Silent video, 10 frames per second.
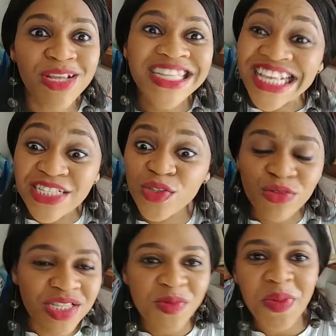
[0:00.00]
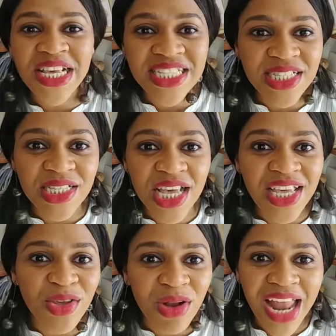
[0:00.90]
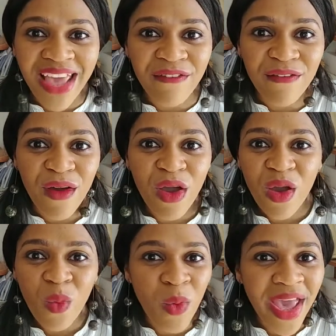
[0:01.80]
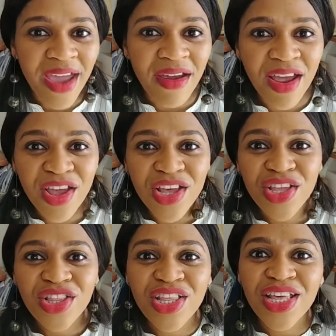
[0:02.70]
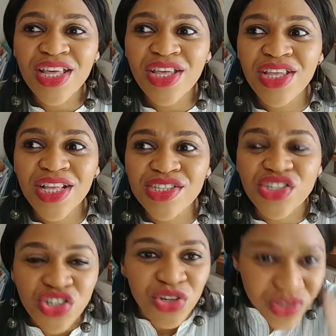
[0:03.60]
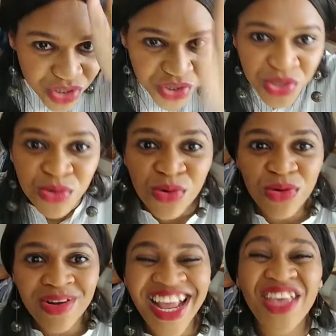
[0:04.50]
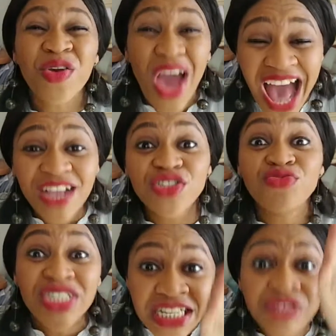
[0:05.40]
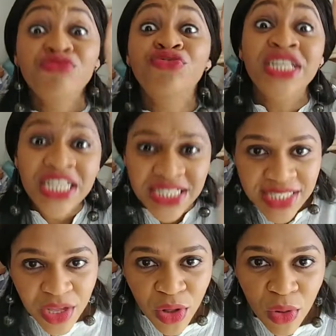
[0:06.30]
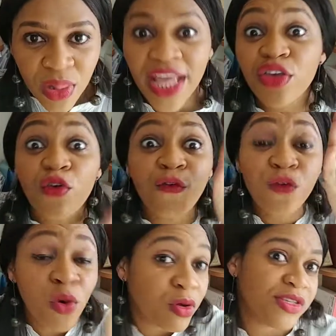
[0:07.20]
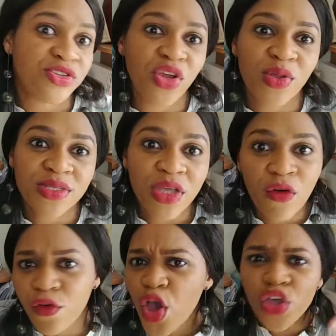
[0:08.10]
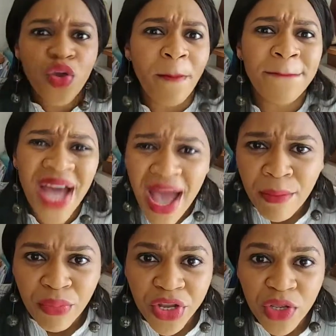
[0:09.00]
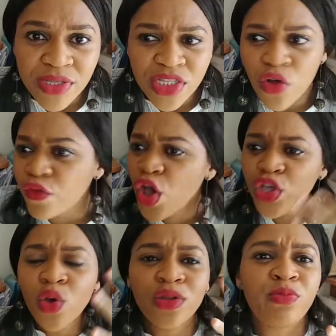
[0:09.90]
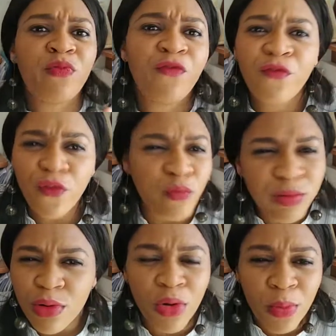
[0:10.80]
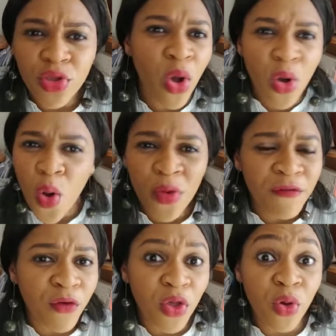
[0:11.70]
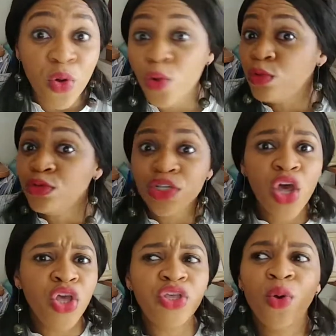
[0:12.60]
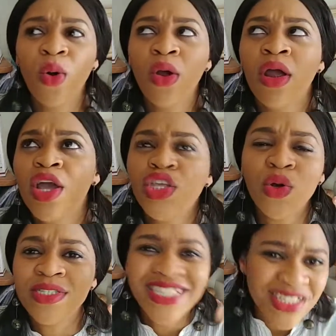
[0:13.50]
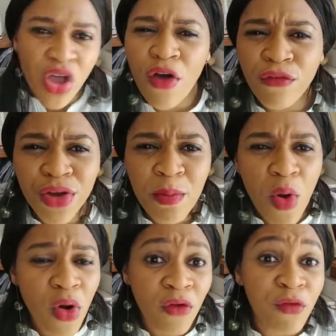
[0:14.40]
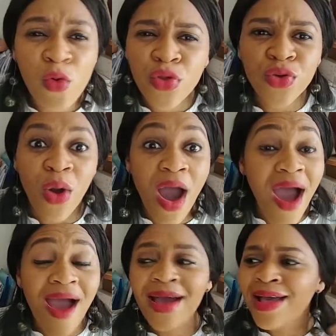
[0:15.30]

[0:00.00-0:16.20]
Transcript: there's no space in your life where it's just you? You're actually really stable. You're focused on yourself. You're pampering yourself. You're going for your goals. You're discovering more of who you are.